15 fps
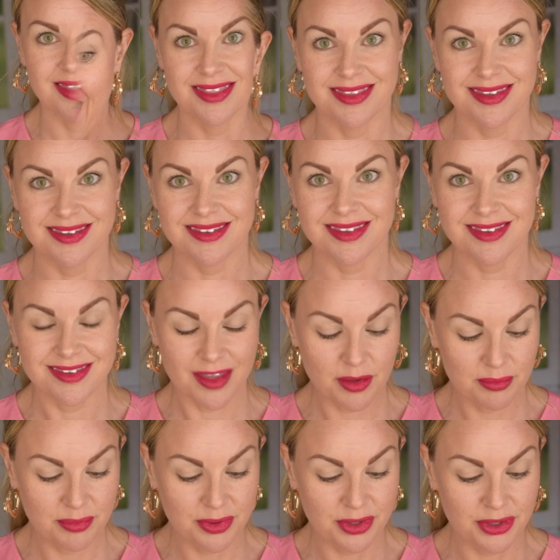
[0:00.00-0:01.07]
This is a
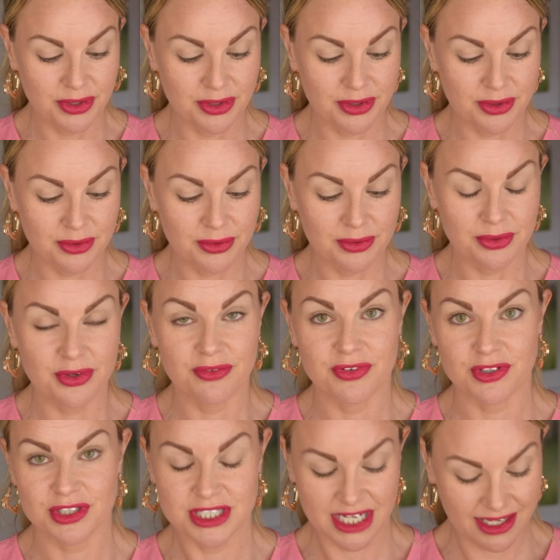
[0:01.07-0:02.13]

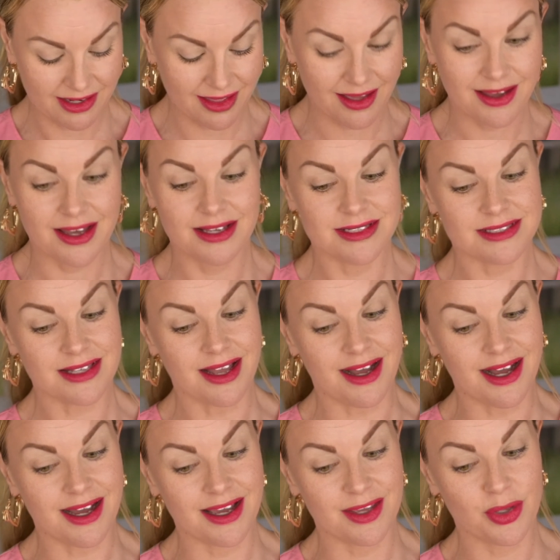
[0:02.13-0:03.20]
beautiful shade, guys.
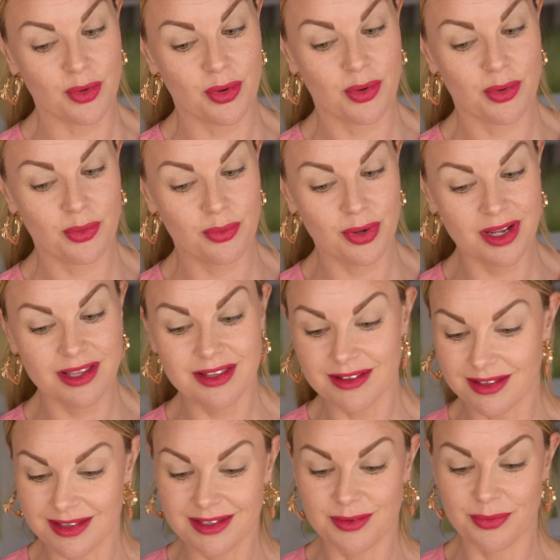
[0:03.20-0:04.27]
I
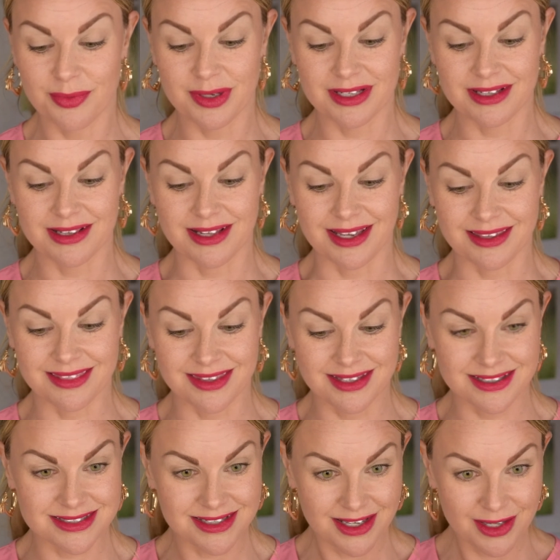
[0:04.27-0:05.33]
really, really like
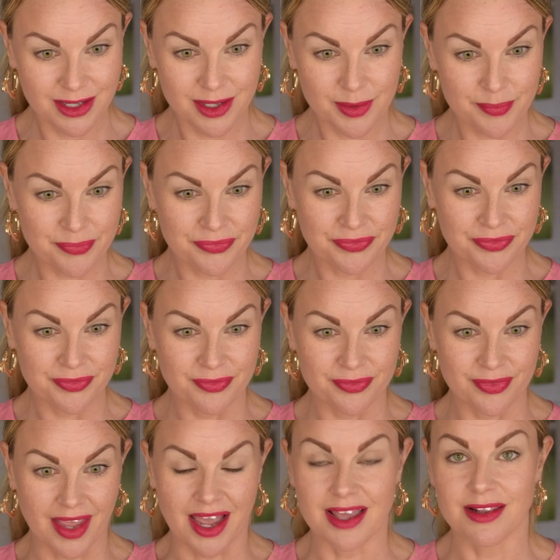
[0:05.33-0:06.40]
this.
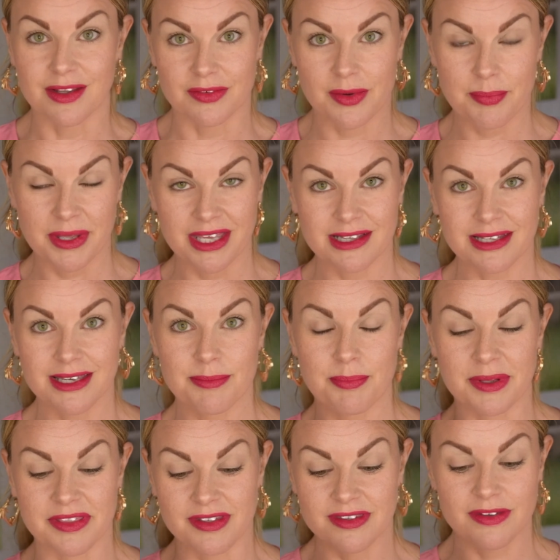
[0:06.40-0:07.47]
I love a pink lip,
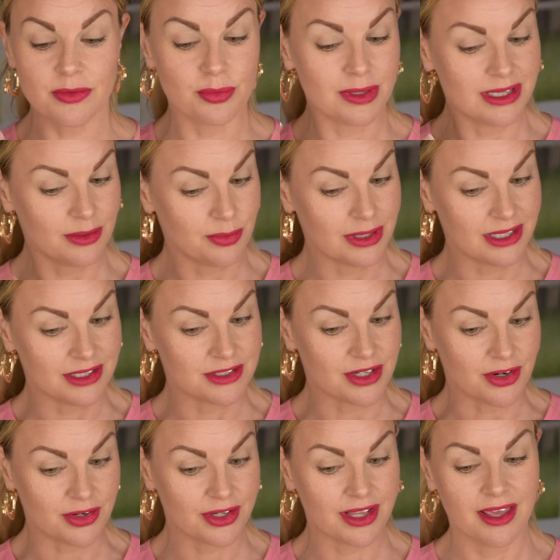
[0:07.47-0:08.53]
but this is really, really
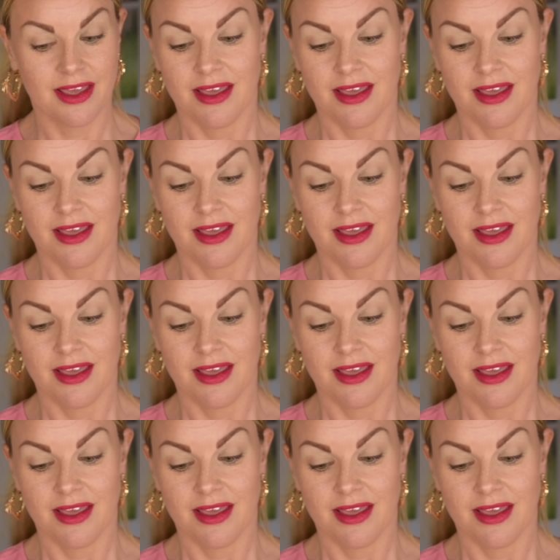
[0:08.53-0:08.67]
dark.